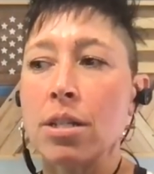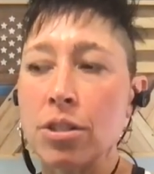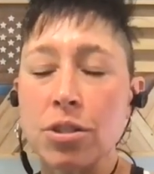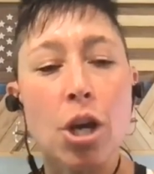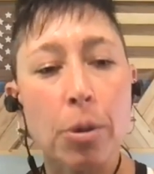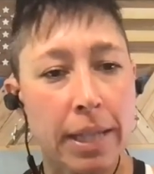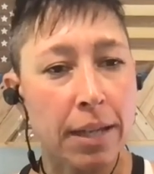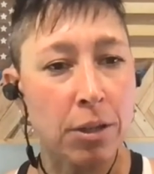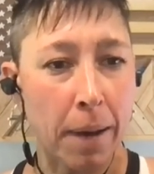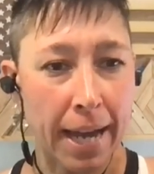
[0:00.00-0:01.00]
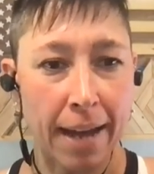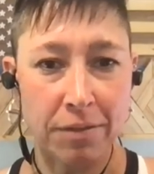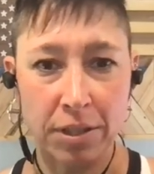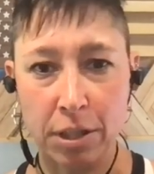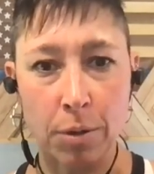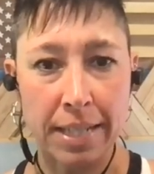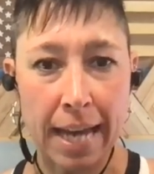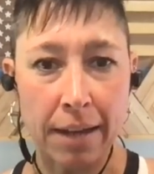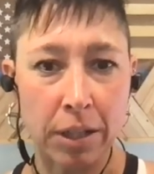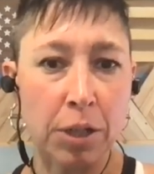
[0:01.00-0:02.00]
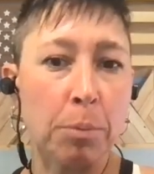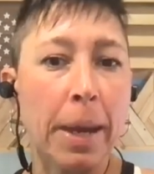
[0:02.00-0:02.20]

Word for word: just knowing that you might have to slow it down a little,